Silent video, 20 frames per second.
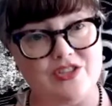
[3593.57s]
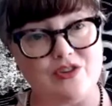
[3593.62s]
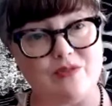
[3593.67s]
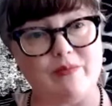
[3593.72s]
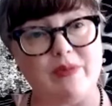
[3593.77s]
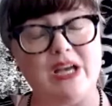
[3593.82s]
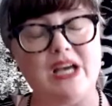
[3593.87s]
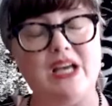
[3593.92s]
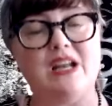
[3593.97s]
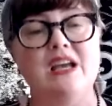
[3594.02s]

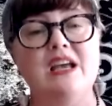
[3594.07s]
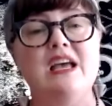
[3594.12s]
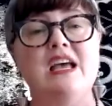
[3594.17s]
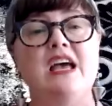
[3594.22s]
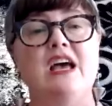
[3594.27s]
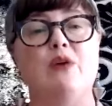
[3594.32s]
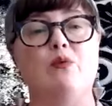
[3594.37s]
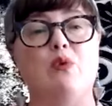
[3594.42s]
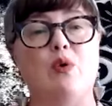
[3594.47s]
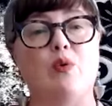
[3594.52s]
and where we're
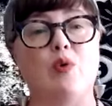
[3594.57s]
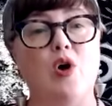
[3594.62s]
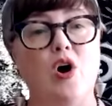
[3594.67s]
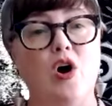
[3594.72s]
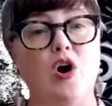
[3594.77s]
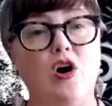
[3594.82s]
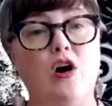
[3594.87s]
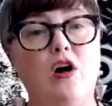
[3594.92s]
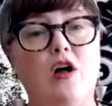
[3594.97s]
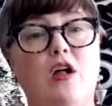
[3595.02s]
all
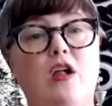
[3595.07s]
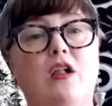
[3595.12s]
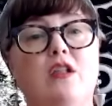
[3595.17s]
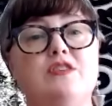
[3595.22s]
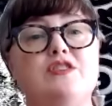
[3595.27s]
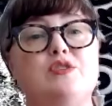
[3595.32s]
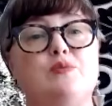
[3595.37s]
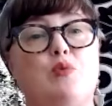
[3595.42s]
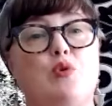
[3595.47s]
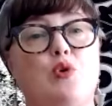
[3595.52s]
supported
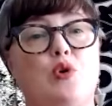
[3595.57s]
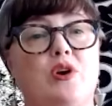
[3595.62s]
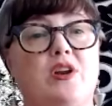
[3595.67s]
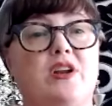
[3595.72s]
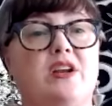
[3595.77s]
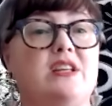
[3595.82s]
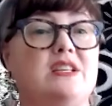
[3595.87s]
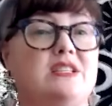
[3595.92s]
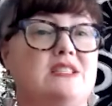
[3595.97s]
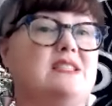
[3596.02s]
in
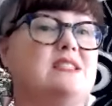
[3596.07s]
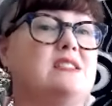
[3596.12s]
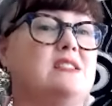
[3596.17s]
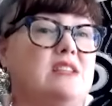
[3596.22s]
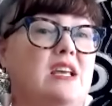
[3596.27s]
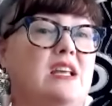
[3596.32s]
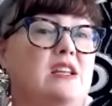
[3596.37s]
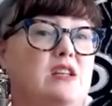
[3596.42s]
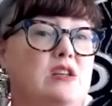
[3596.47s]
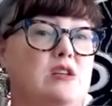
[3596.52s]
in
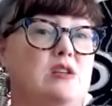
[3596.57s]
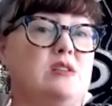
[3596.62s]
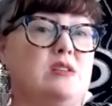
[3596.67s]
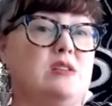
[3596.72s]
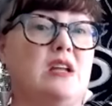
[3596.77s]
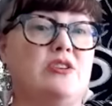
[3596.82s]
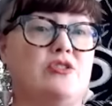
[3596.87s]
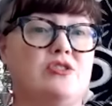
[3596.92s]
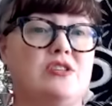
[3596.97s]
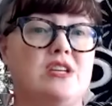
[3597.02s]
undertaking
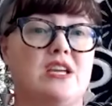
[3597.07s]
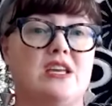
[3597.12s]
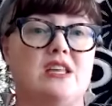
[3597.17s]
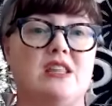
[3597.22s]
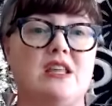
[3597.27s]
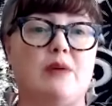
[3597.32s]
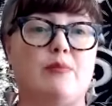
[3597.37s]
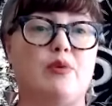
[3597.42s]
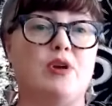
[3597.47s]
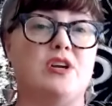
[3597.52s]
that project
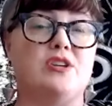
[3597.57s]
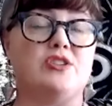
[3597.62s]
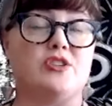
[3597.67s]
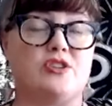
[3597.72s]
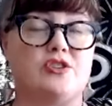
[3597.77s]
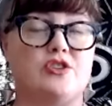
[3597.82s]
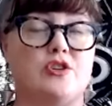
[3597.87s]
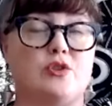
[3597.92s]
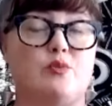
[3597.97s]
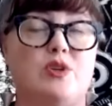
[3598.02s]
should we choose
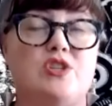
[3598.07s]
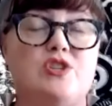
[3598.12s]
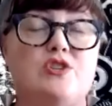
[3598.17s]
to